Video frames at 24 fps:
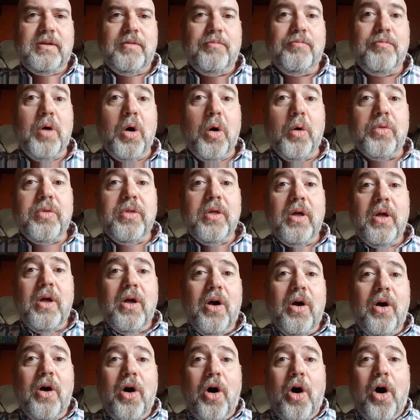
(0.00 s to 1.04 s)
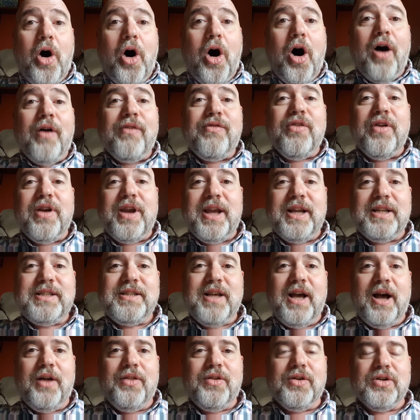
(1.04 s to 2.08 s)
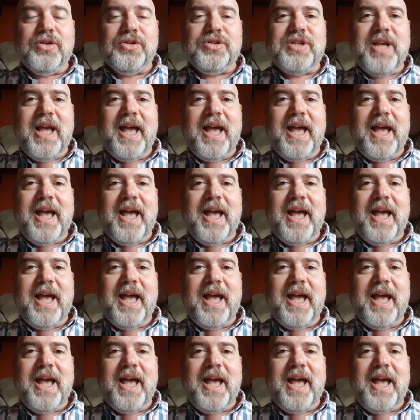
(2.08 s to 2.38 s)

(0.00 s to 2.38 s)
both offering it to others